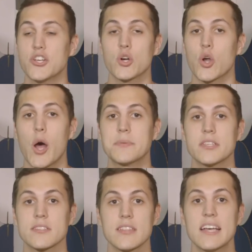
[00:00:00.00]
she'll grow up
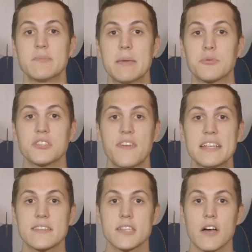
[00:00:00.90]
to slice people's
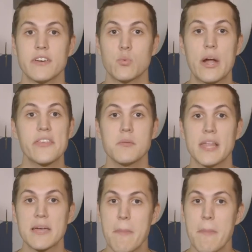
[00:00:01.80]
faces off and wear them like